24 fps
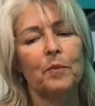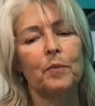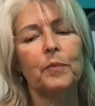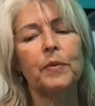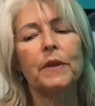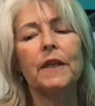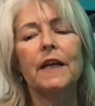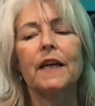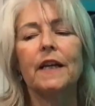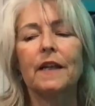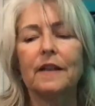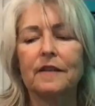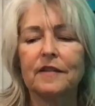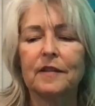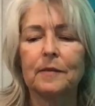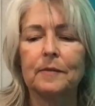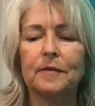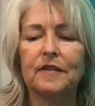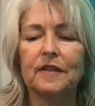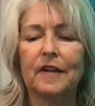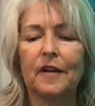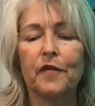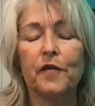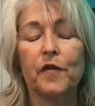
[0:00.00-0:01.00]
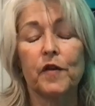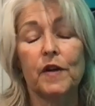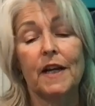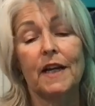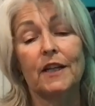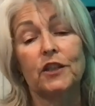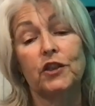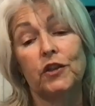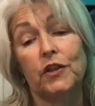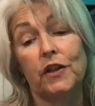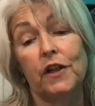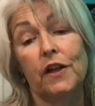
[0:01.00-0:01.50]
planning some stuff for
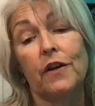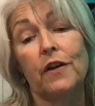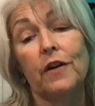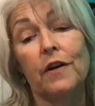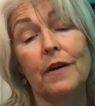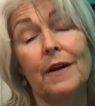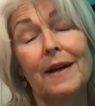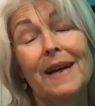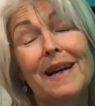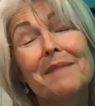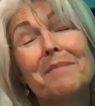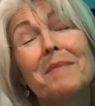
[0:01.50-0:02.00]
next year.